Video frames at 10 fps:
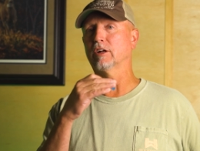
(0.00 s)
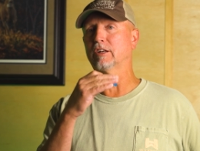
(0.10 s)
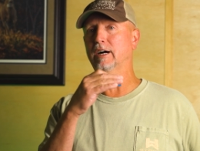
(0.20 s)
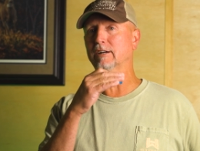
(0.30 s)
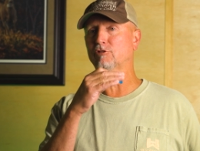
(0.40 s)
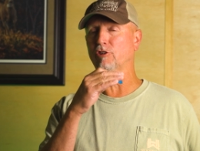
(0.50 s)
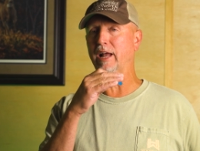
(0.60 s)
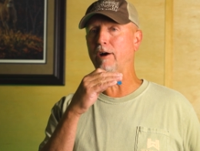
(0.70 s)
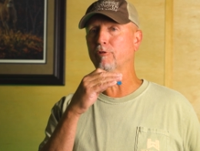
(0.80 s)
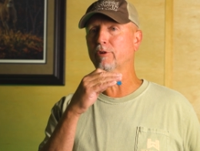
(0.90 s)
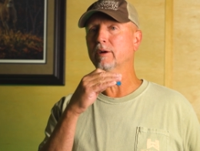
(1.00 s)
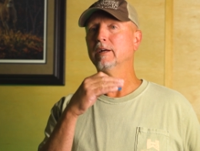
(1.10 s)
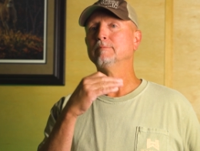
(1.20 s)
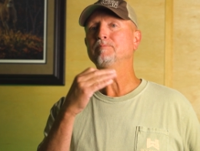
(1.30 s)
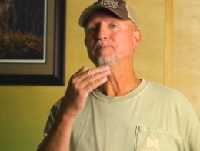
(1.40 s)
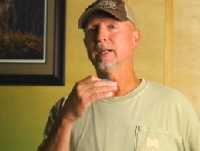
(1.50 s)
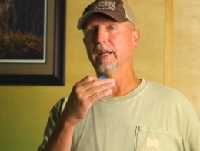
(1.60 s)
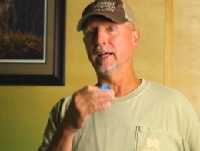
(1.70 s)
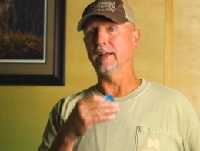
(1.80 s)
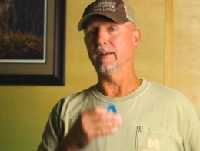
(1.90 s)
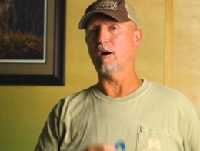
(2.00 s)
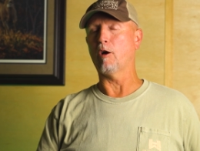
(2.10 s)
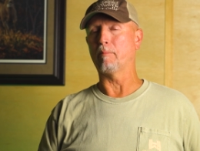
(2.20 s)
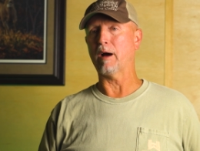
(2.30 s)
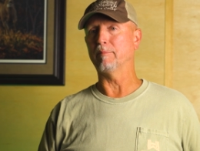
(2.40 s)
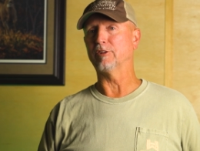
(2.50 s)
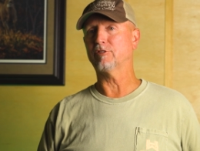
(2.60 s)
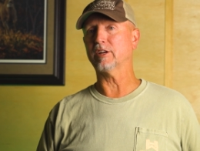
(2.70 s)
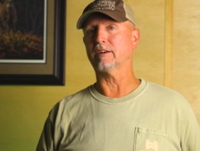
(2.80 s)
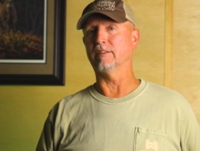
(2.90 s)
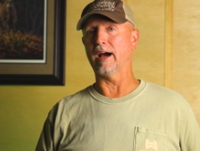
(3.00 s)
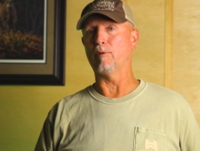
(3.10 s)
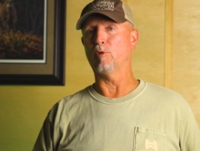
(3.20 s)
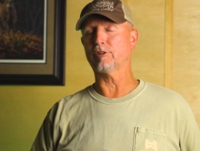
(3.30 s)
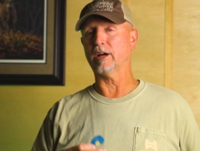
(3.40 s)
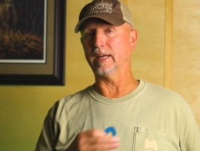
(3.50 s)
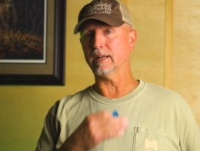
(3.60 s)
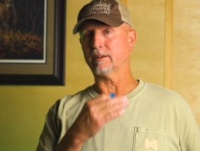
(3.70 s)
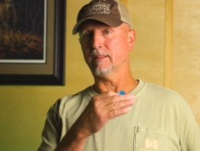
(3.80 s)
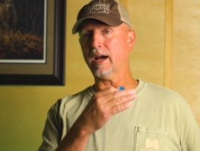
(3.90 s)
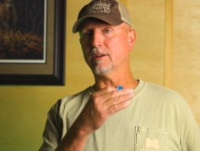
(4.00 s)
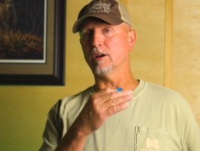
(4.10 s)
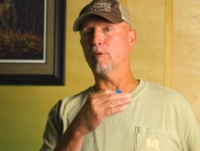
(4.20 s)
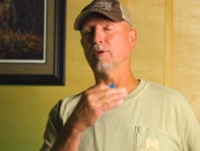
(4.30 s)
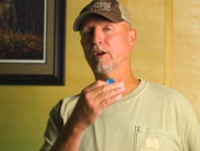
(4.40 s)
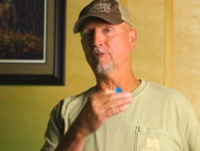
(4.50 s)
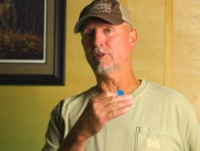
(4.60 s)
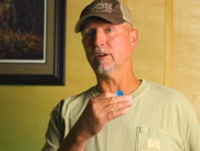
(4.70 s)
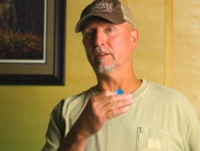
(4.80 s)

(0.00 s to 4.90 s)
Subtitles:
a touch louder. And then I'll probably stick to that. Once I get to that yelp, then I'll stick